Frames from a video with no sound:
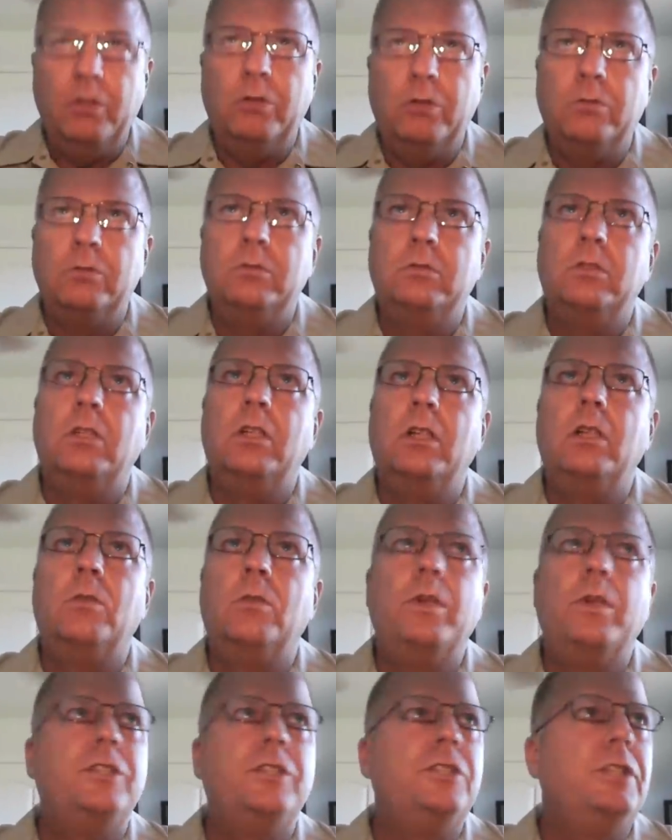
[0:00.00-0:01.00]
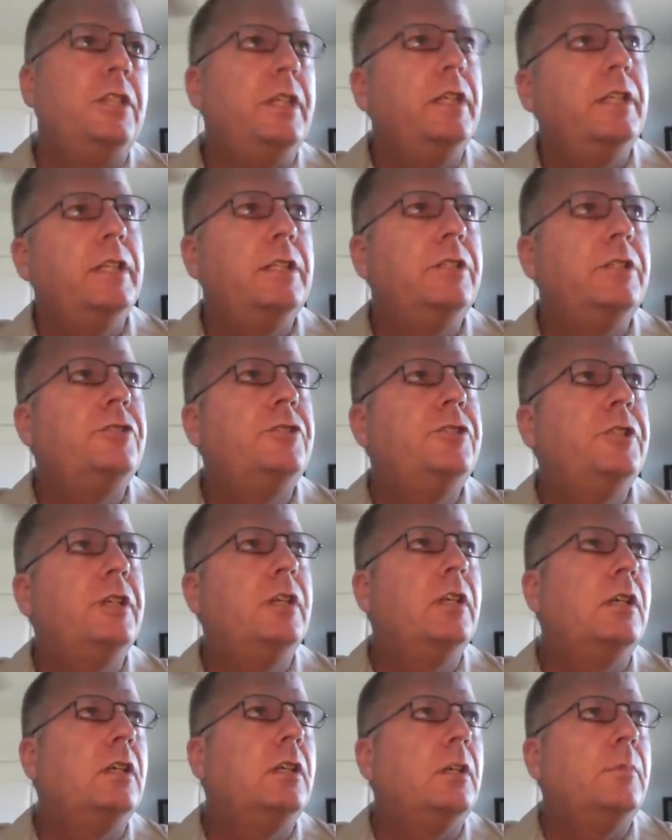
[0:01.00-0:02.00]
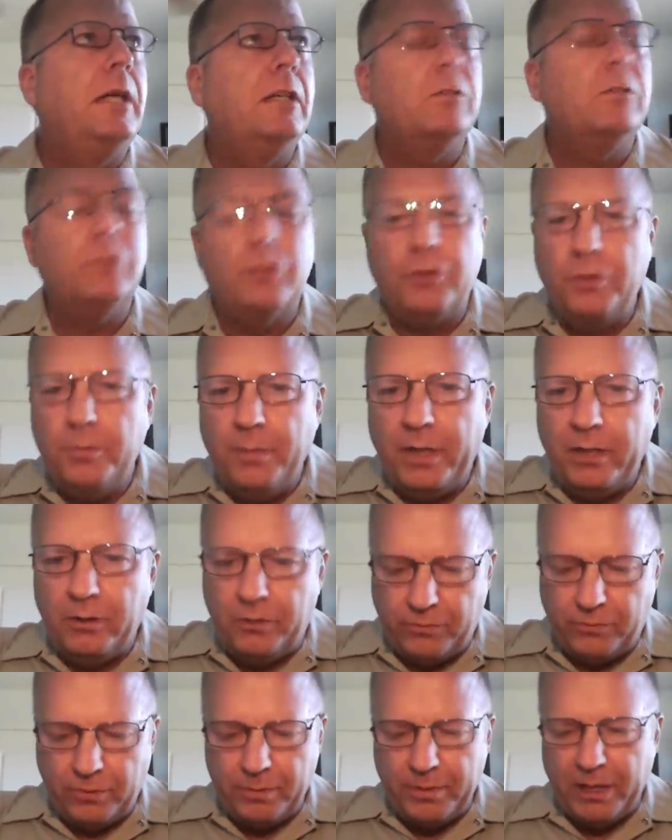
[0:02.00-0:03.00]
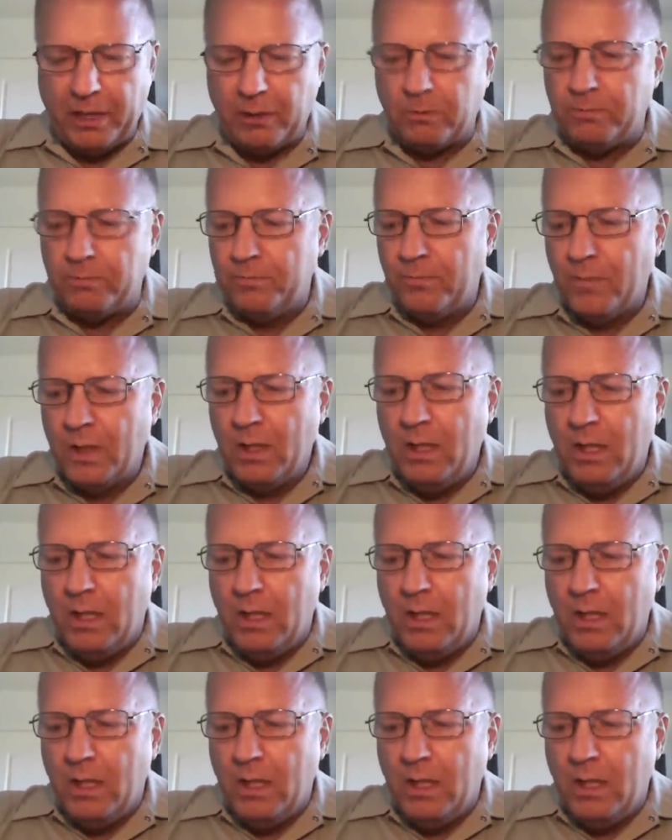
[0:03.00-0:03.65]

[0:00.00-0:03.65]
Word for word: Zulu, uh, which is uh, about two minutes from now.